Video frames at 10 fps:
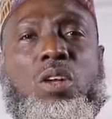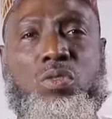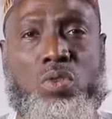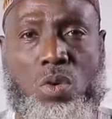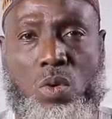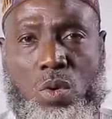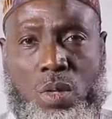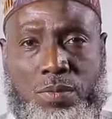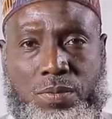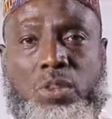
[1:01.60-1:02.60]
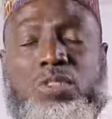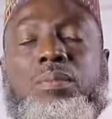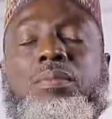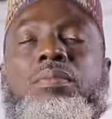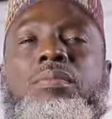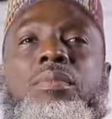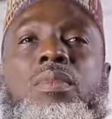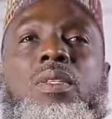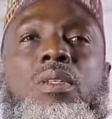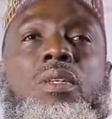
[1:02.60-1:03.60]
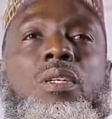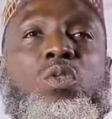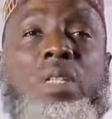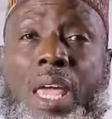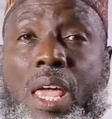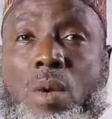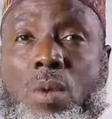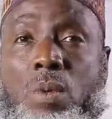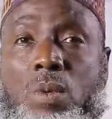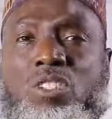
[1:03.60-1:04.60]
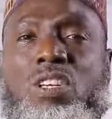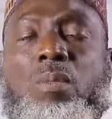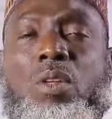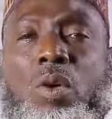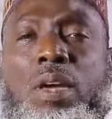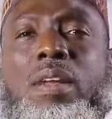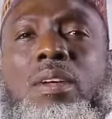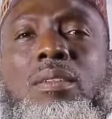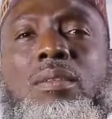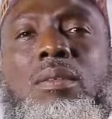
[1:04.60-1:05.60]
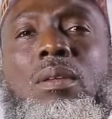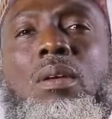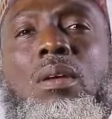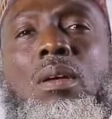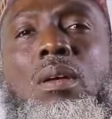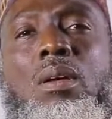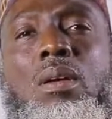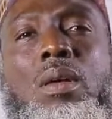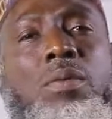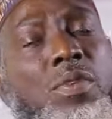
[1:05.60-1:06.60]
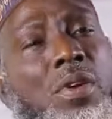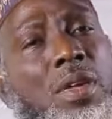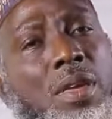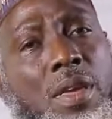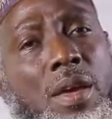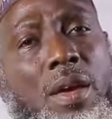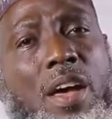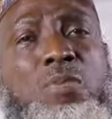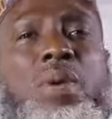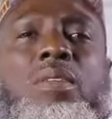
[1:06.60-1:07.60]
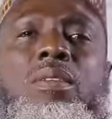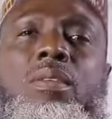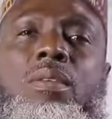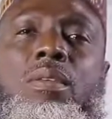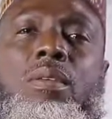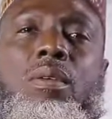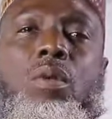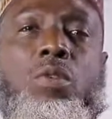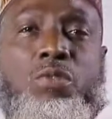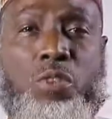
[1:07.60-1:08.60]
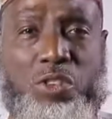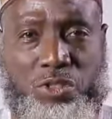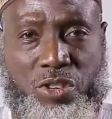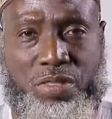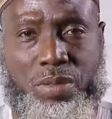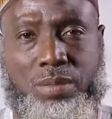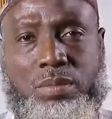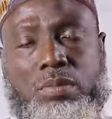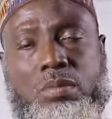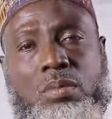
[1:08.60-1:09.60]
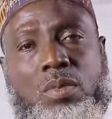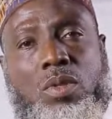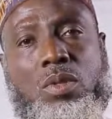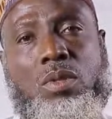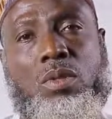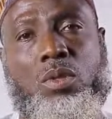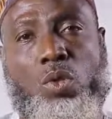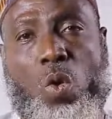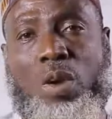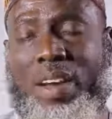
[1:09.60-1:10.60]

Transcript: and so forth. Today, we shall be looking at a very key aspect of foreign trade, known